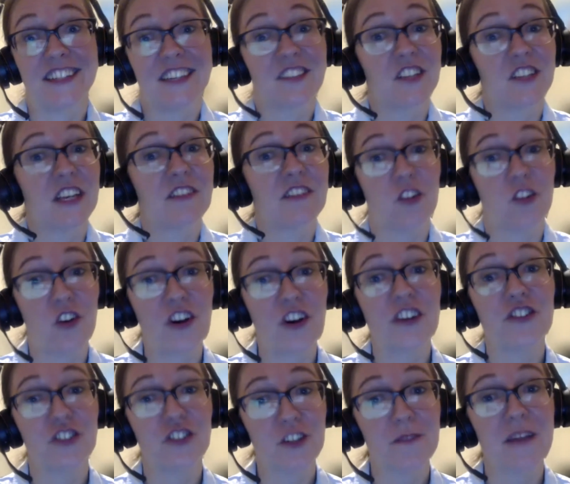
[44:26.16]
As as long
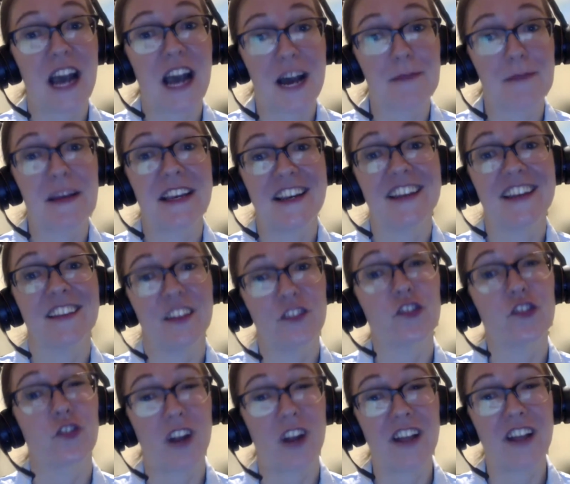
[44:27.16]
as you're not making
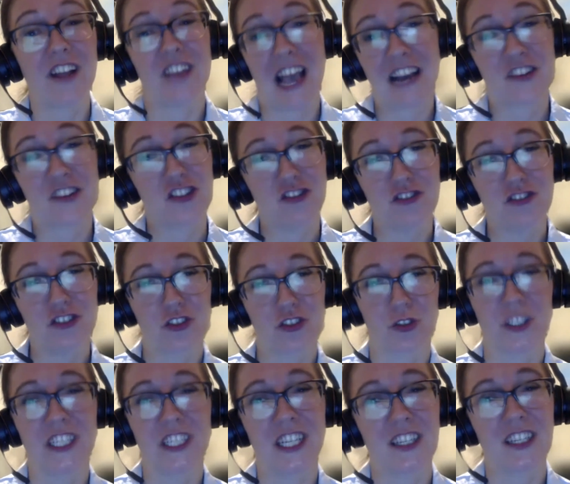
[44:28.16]
this transactional and
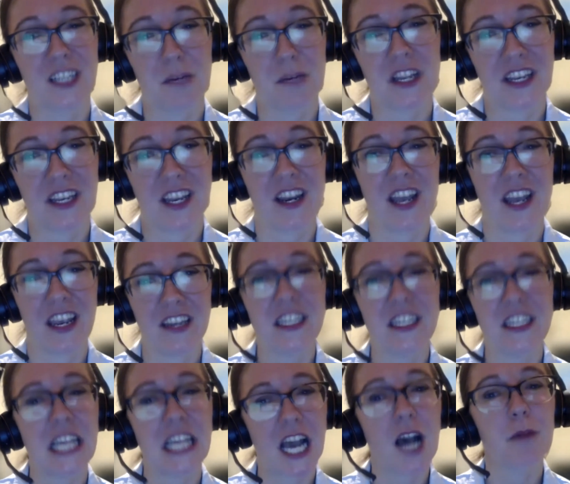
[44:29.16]
treating them like an
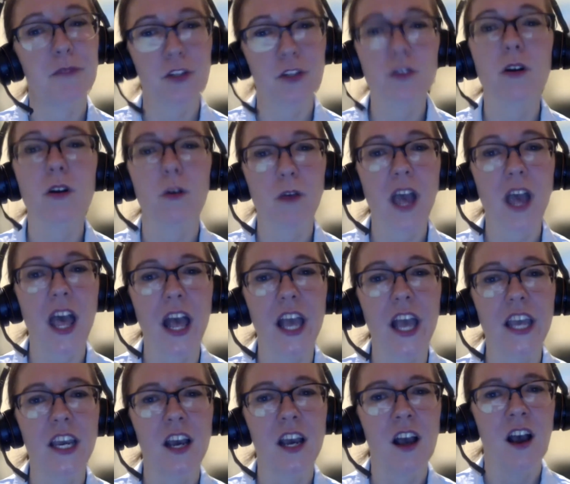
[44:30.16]
ATM, you're
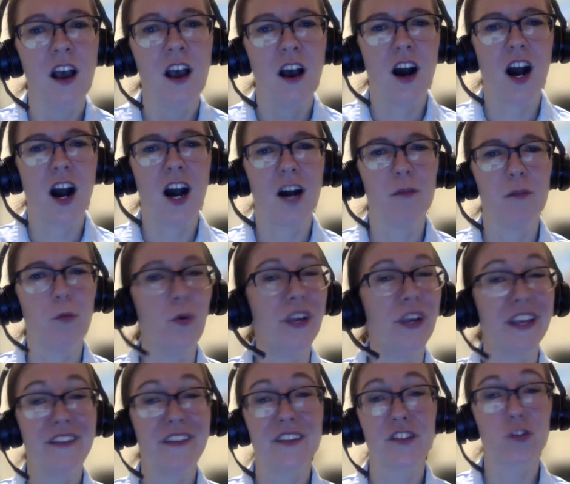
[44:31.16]
okay. Um, we
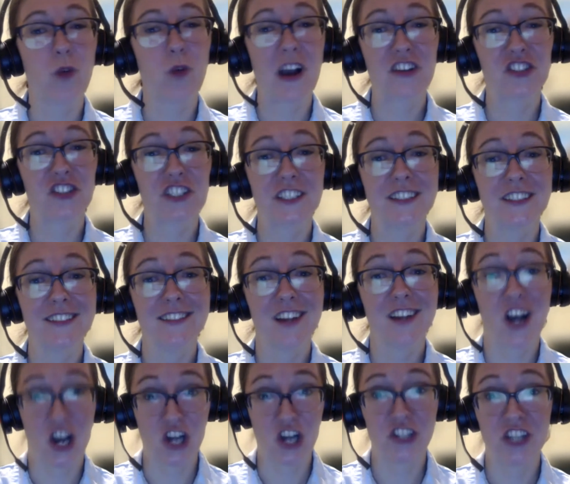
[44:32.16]
get this question
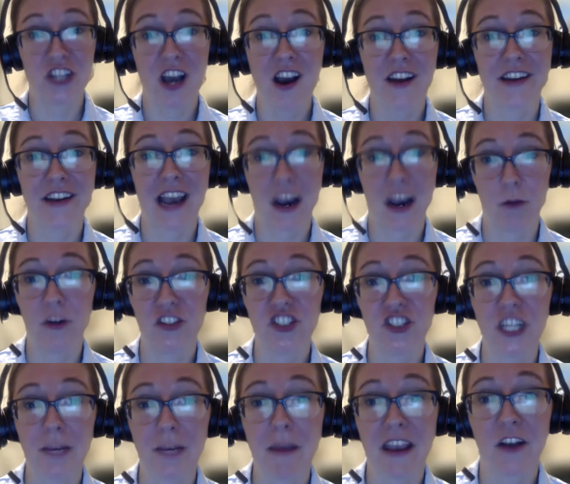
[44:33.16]
a ton how much
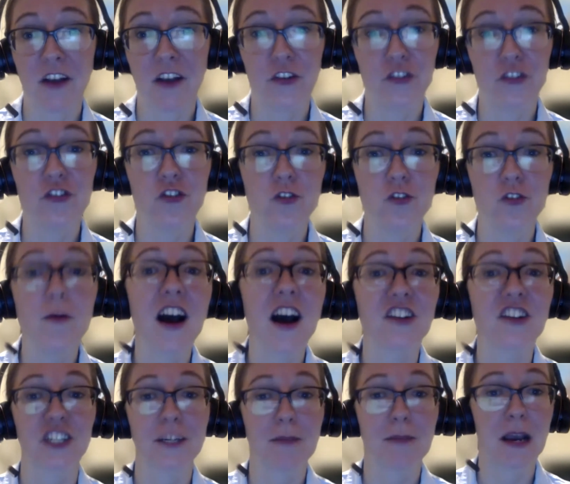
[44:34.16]
email is too
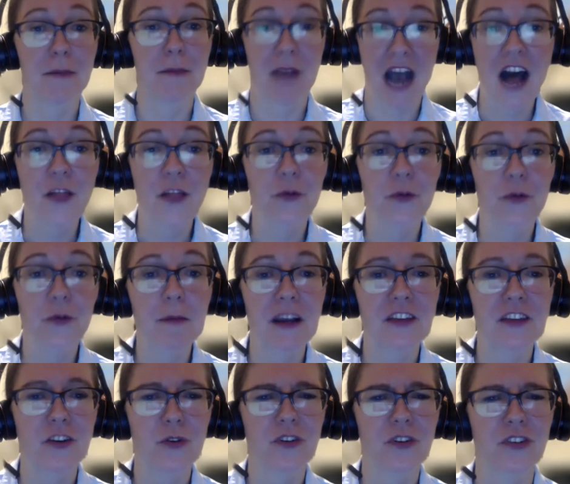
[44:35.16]
much am i bothering
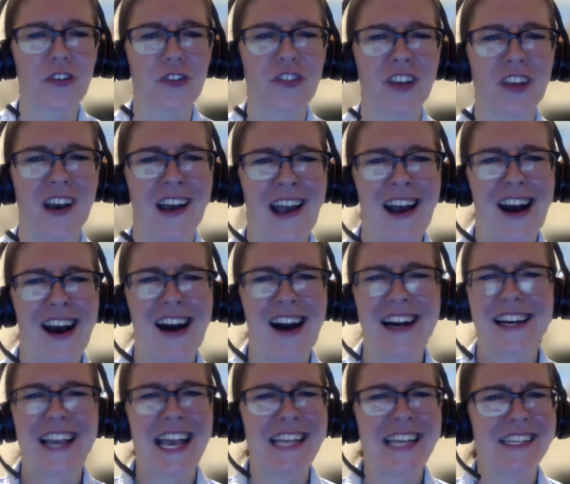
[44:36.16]
my donors
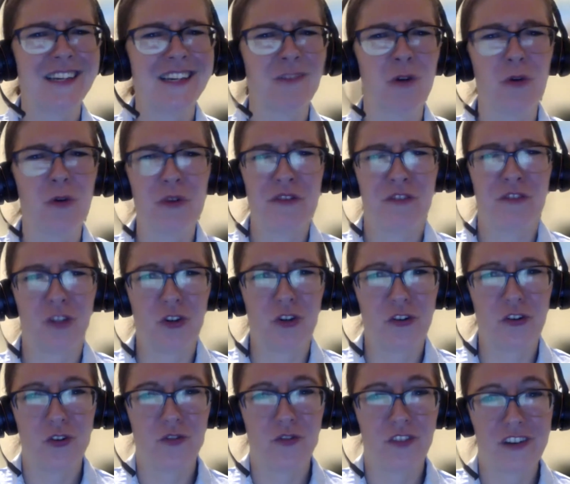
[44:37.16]
uh, and what we've
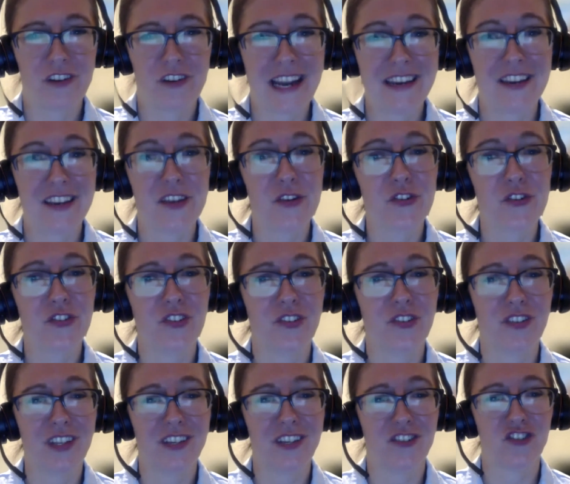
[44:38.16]
learned over nine years
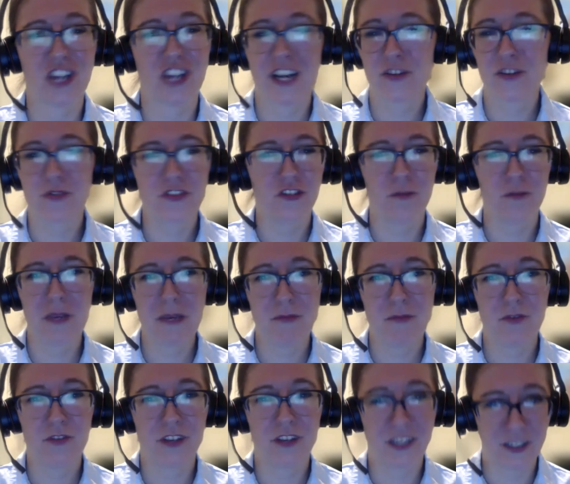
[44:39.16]
is that generous
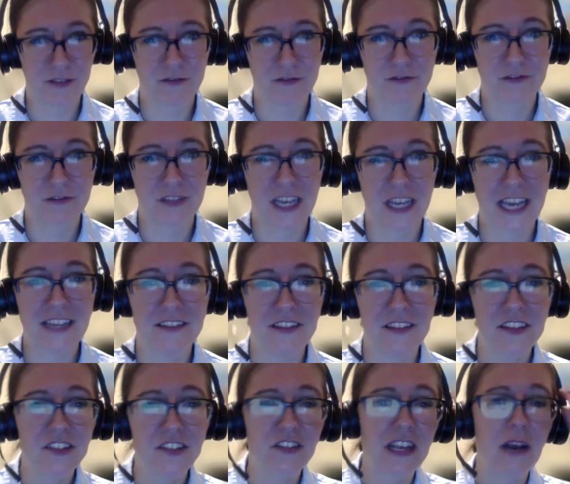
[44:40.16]
people give and
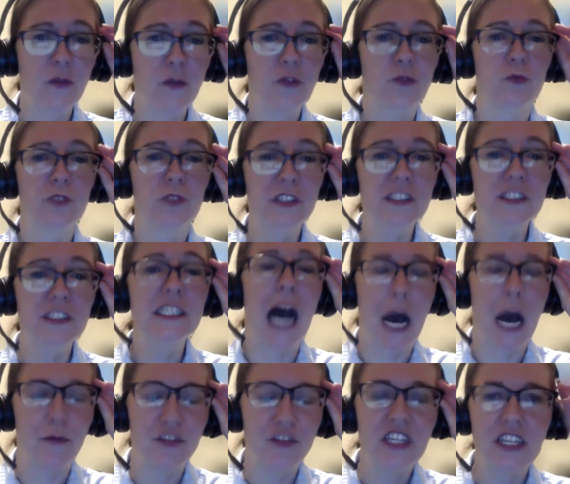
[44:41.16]
this sounds really
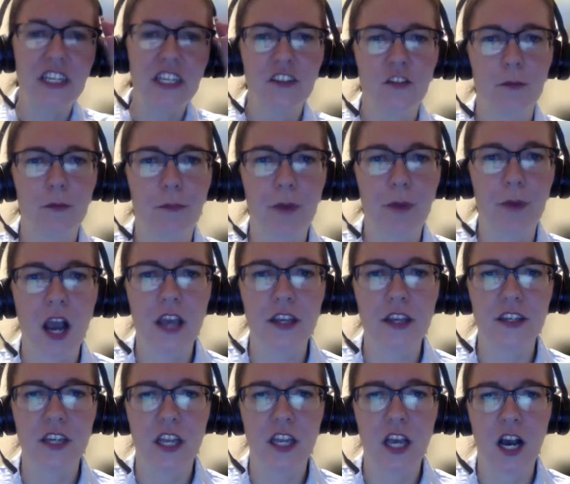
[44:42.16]
obvious
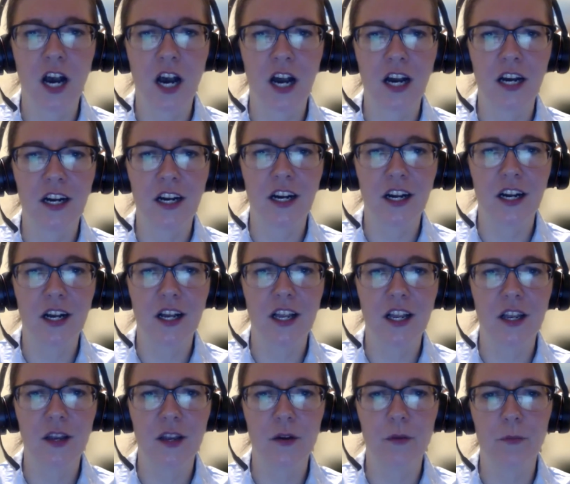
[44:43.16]
but uh,
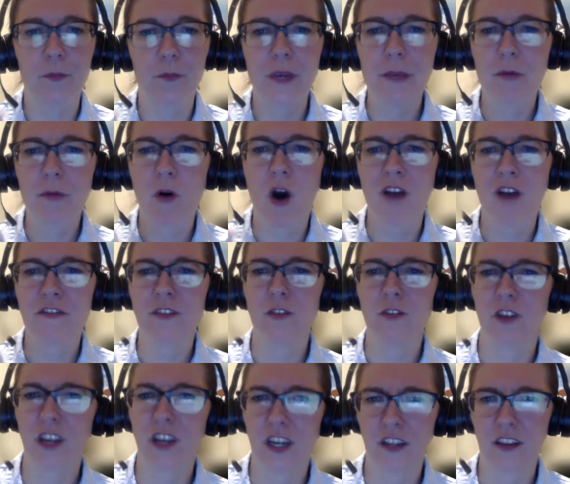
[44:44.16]
people often
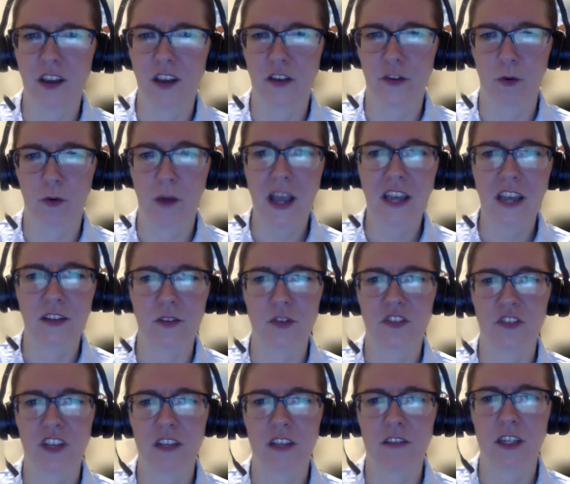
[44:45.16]
look at it the other way they'll
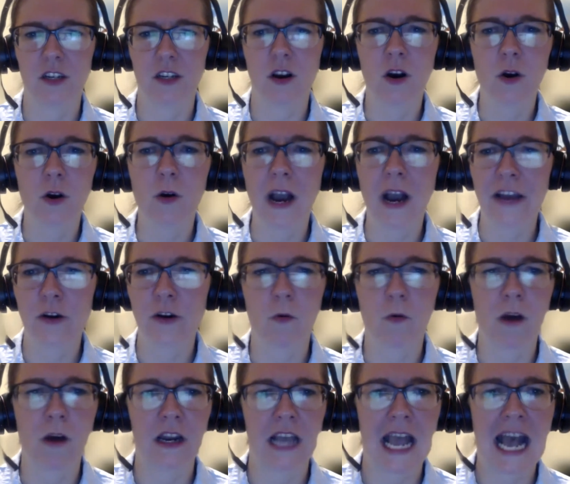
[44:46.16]
say like oh i don't
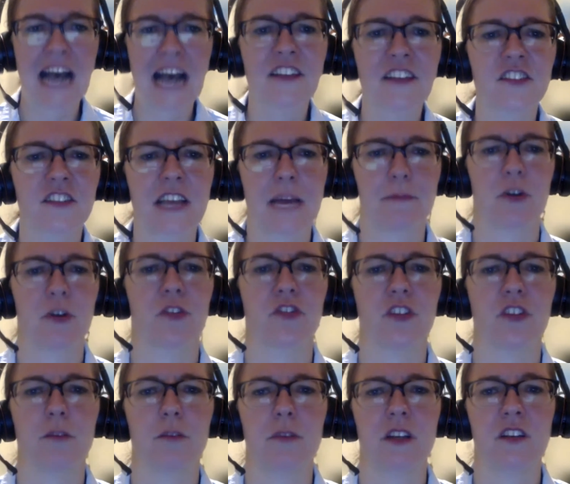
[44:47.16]
want to ask that
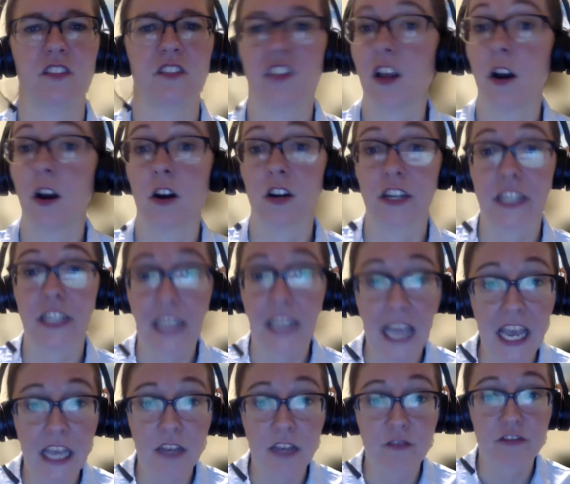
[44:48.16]
person because they already
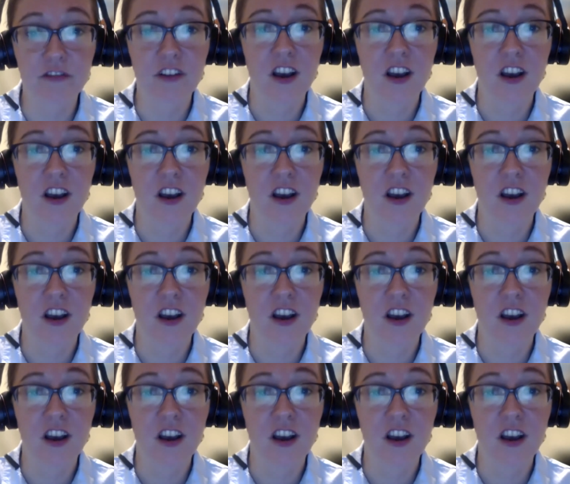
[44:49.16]
gave